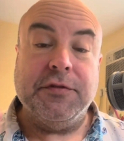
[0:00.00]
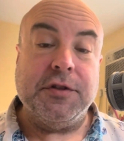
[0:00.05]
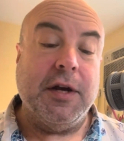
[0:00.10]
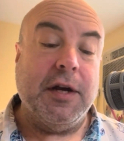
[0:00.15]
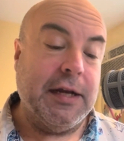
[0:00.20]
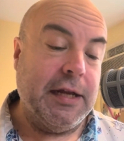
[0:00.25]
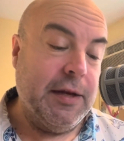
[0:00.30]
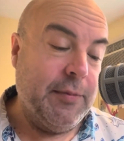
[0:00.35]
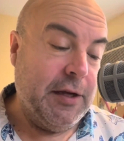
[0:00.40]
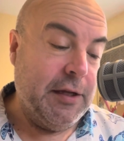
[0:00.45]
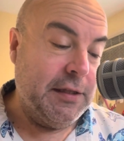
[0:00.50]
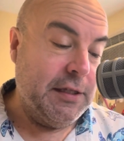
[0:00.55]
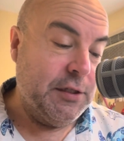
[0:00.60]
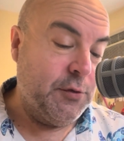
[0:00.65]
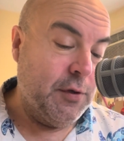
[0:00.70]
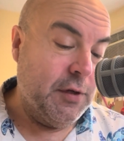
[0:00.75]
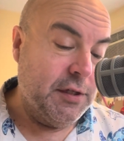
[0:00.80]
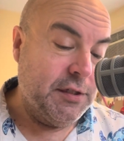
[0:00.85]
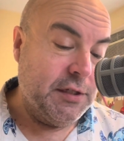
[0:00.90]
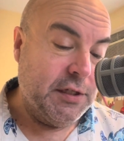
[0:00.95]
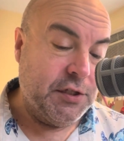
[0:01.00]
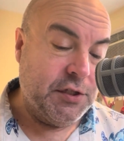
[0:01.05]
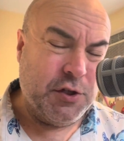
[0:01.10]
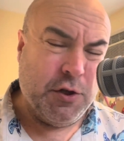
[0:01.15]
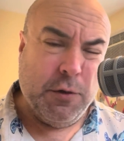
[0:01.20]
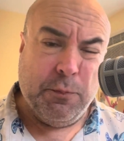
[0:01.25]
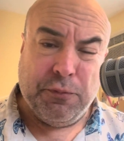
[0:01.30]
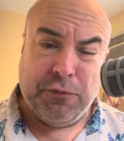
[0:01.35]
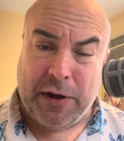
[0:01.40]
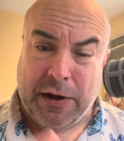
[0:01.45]
talking about this one because it's
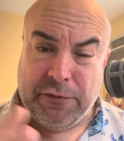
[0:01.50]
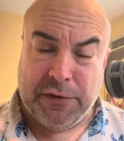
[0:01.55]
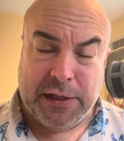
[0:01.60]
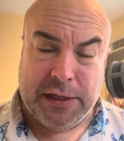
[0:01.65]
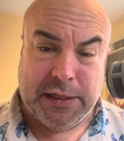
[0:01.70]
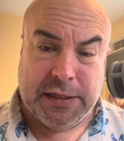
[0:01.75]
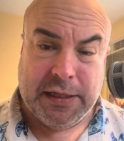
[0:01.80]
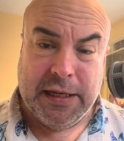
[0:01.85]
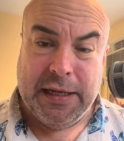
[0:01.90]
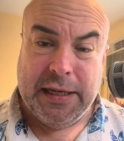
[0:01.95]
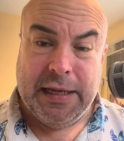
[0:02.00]
so prevalent